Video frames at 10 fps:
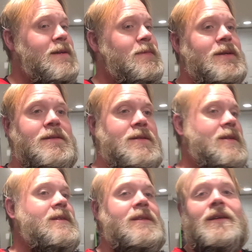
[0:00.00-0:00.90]
because he
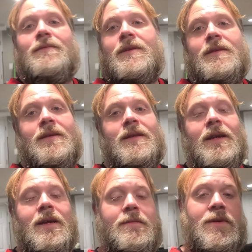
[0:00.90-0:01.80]
doesn't have anything to
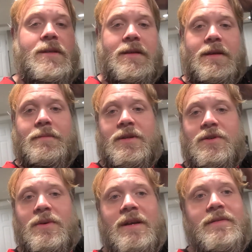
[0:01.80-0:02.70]
hang him with, and he'd be
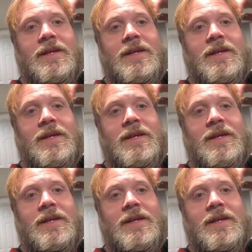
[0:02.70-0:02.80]
too heavy